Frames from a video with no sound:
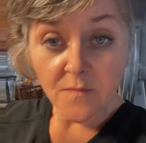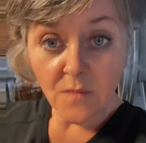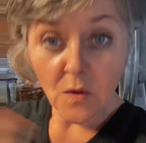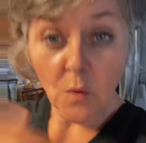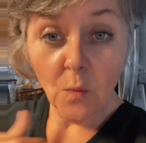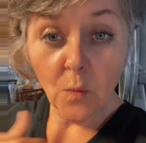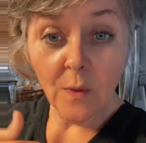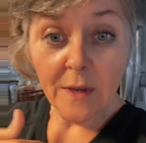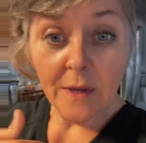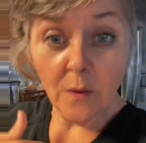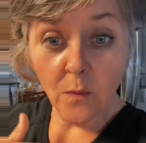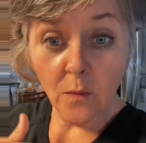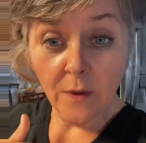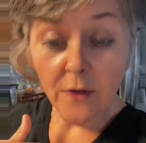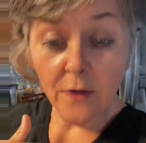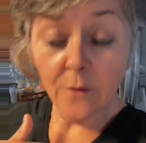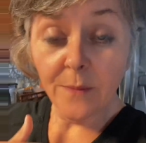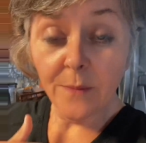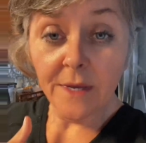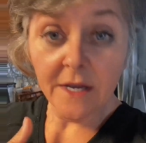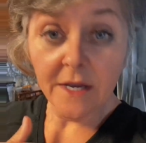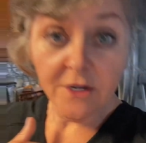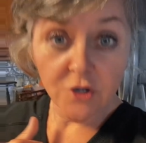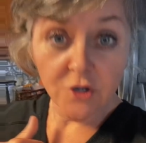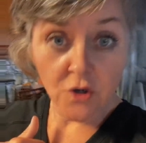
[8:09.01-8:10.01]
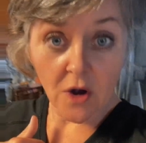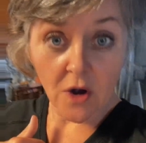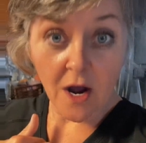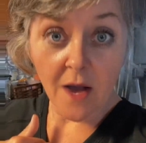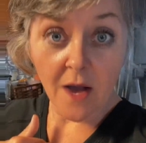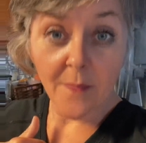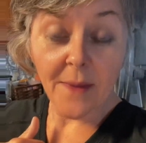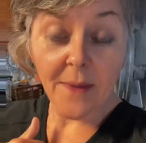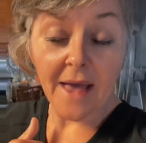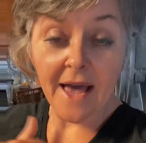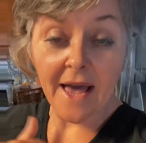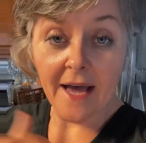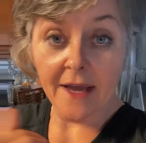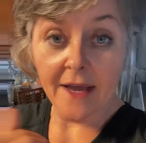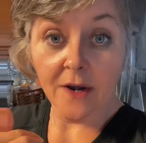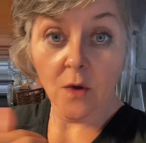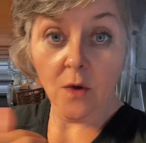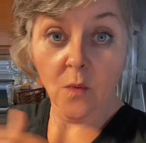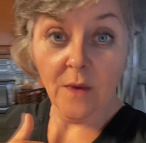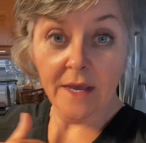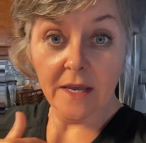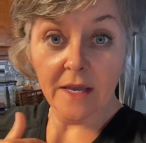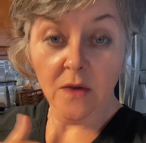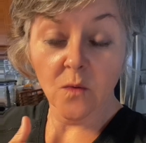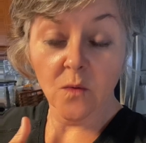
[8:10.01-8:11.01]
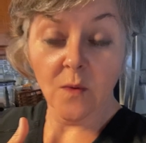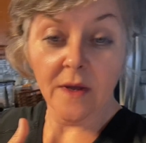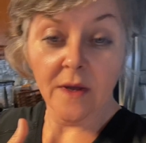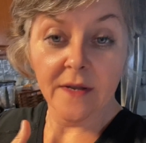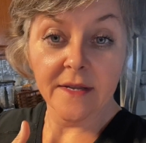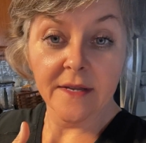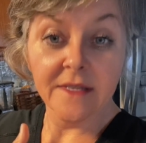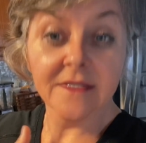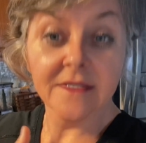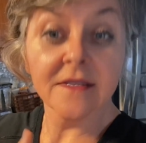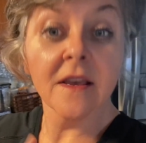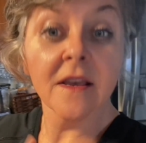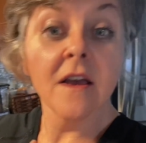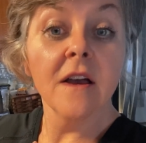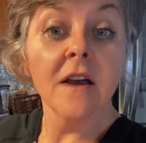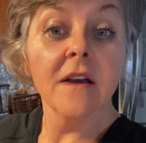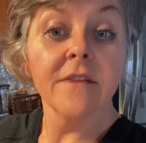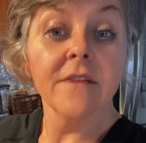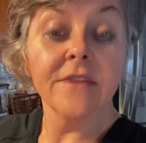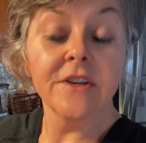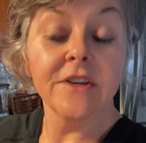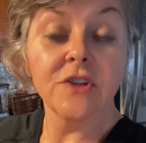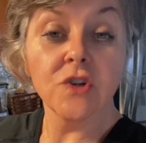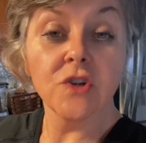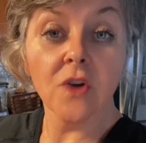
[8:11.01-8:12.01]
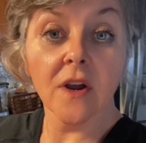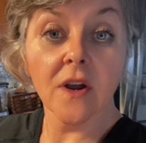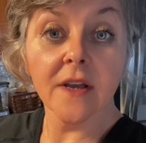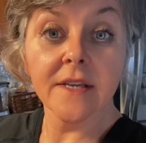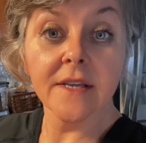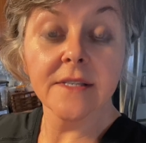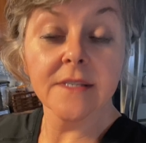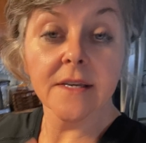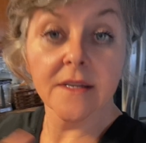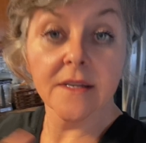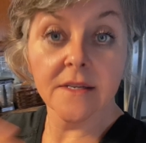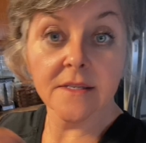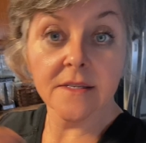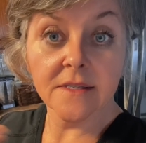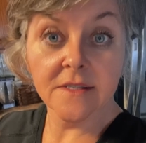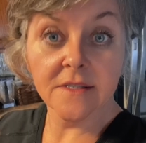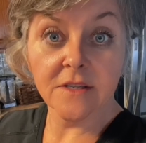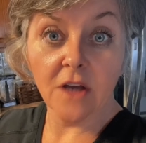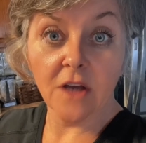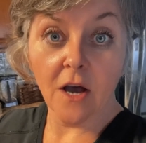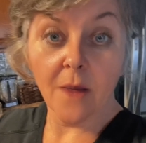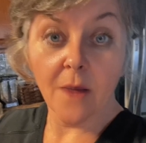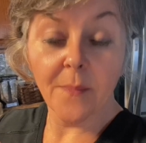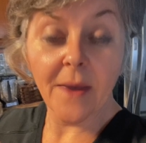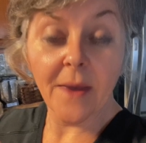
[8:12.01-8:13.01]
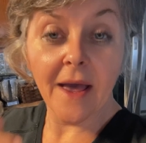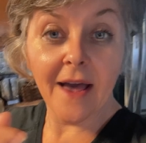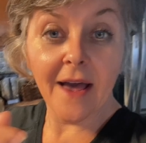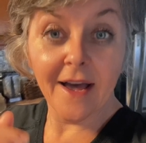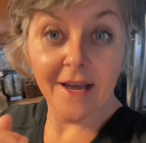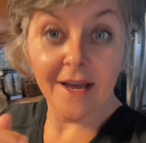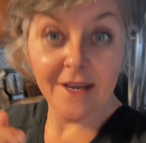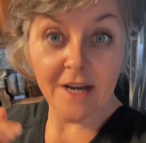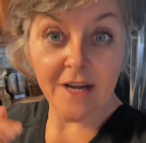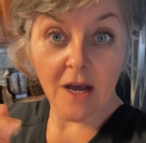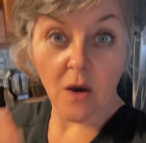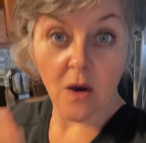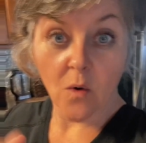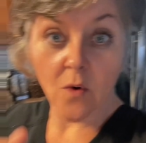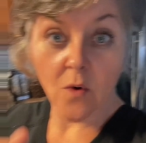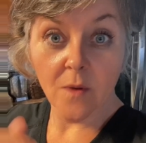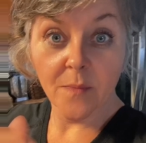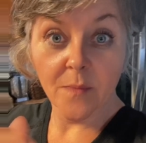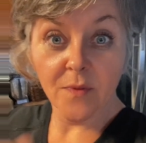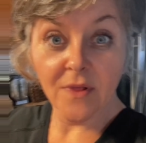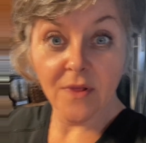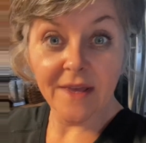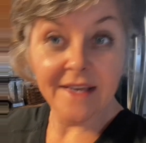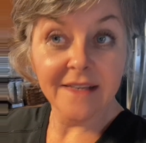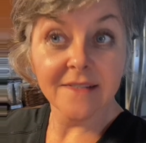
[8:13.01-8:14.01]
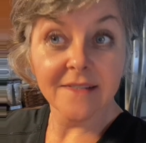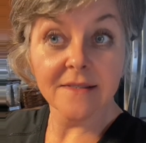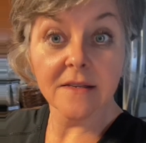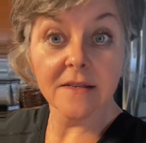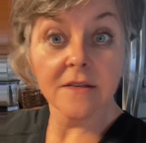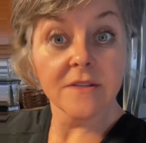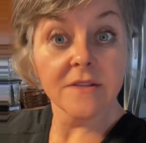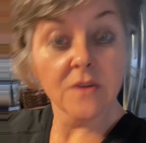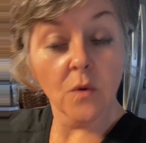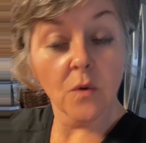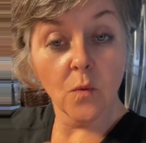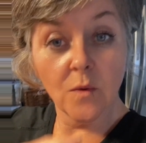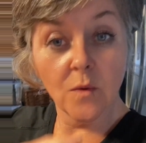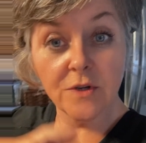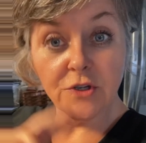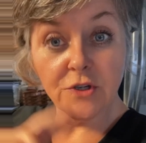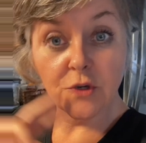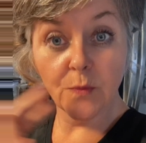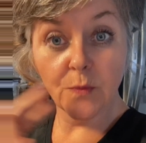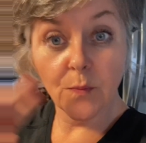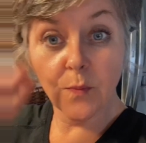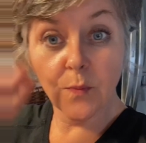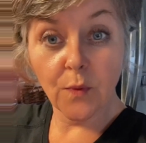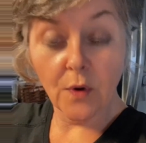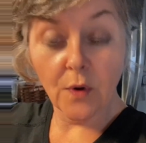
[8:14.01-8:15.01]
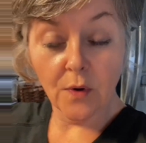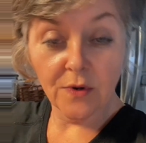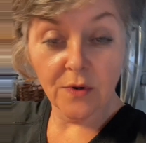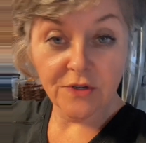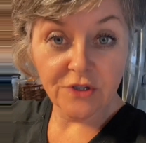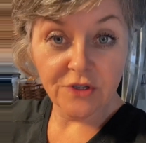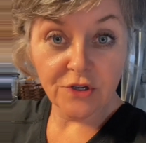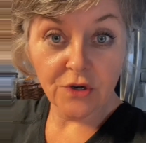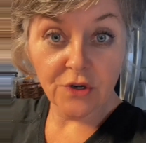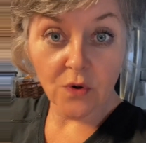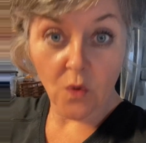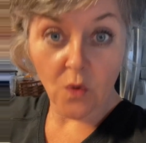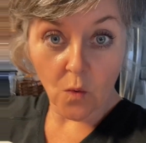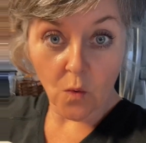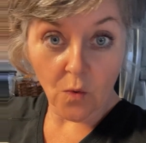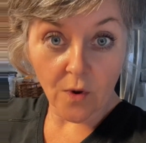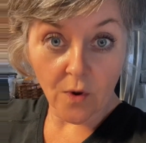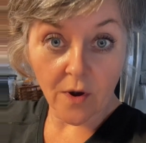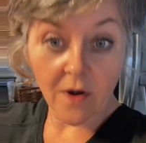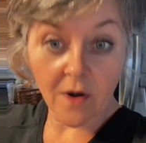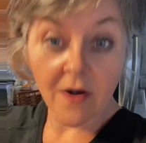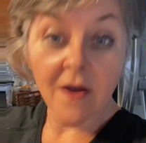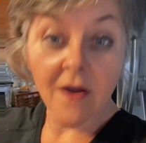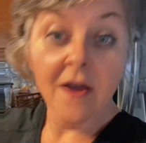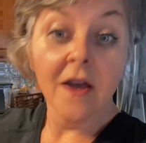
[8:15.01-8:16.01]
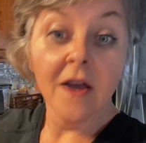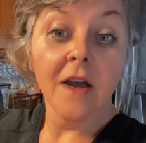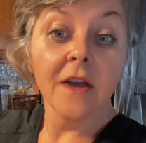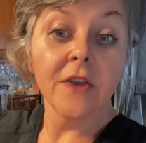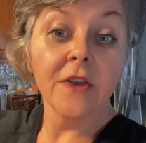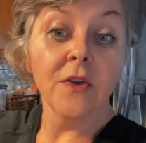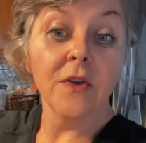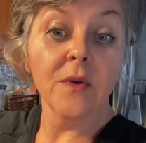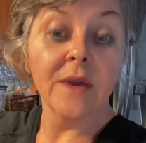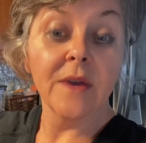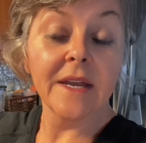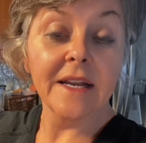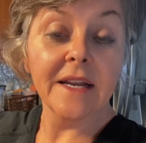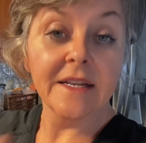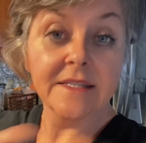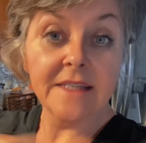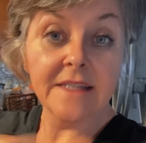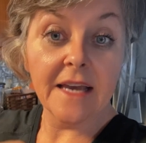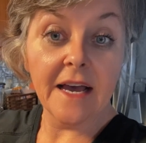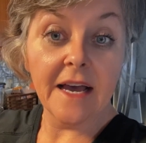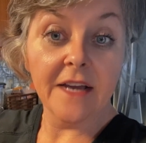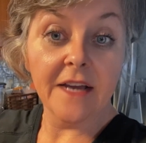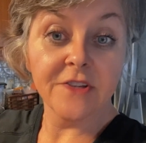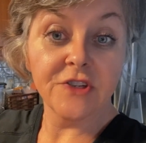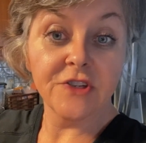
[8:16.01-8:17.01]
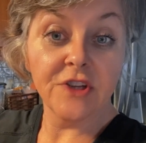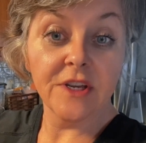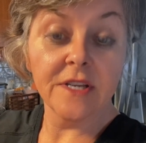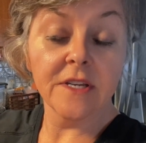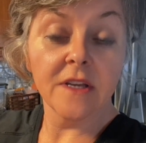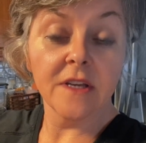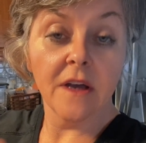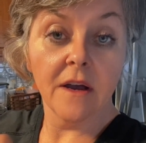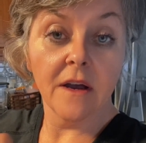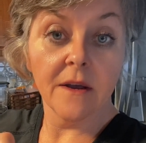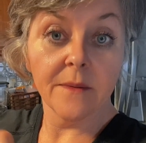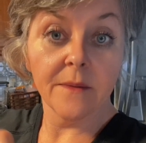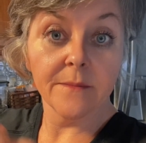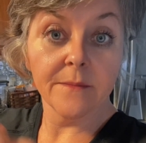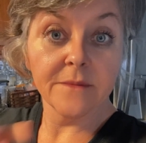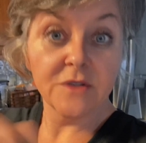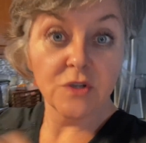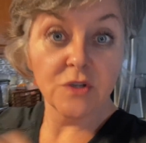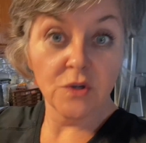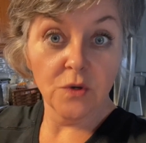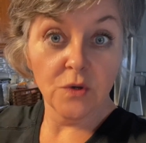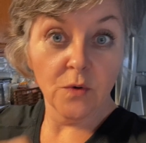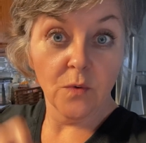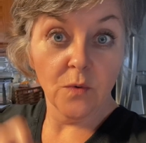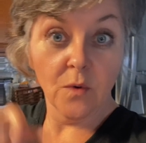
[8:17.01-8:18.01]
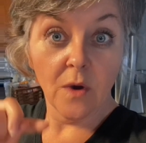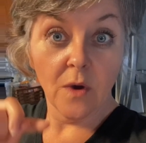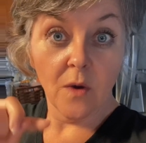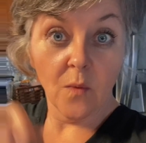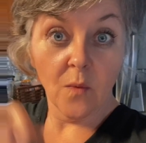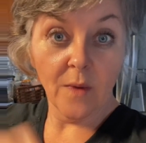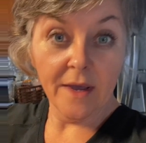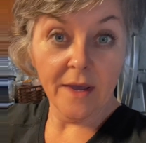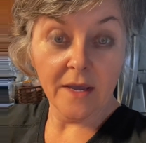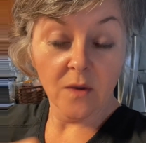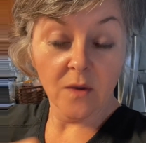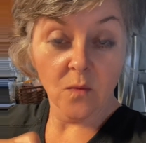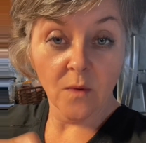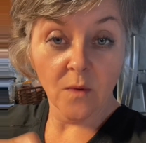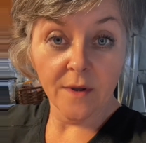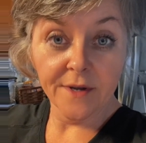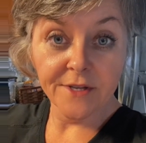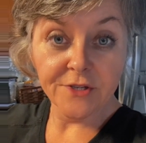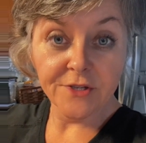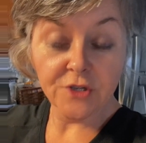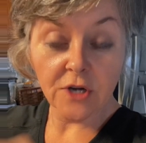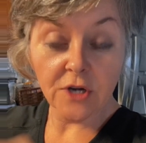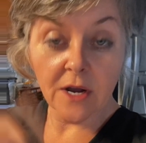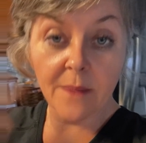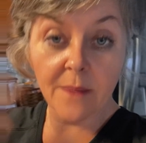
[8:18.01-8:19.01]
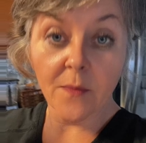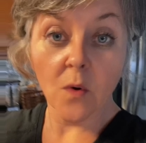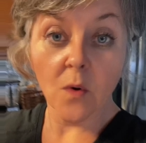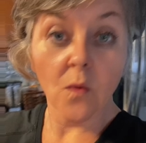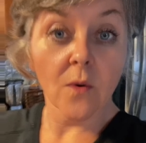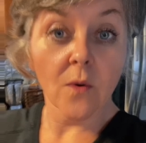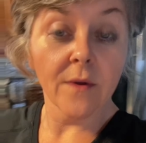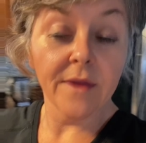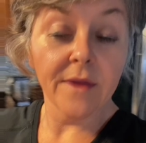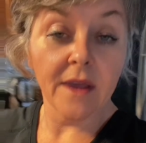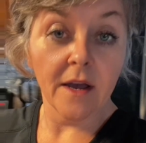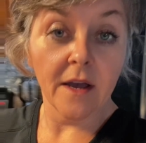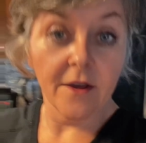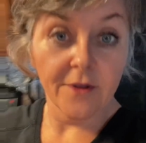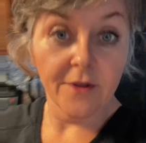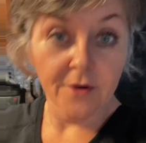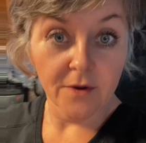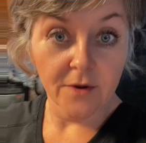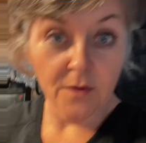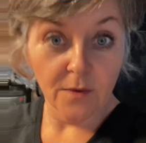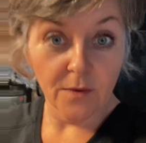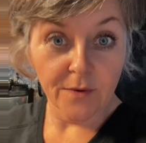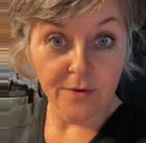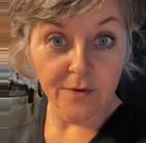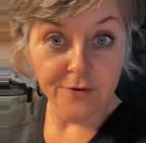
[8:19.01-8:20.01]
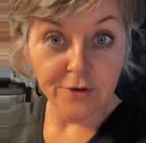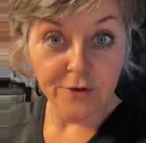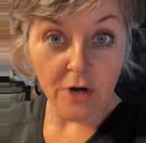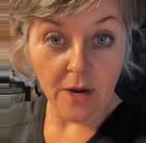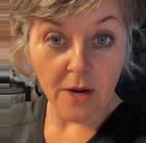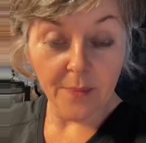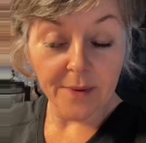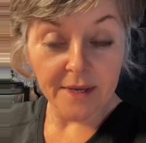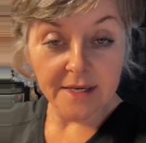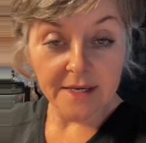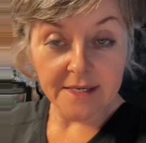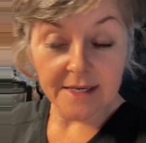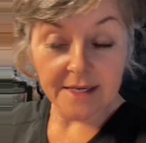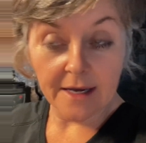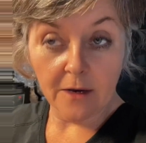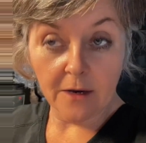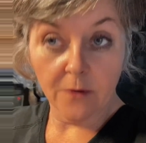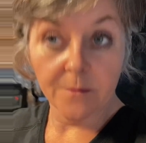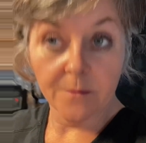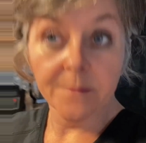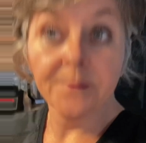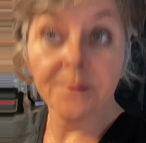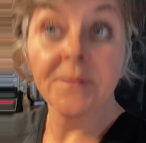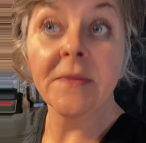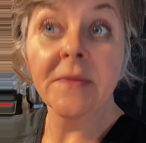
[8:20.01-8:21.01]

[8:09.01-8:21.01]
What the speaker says: We will be a drop at Awaken Wellness. The truck is going to stop at our place. So once you post your order, you can attach it to Awaken Wellness drop or the other local drop in town.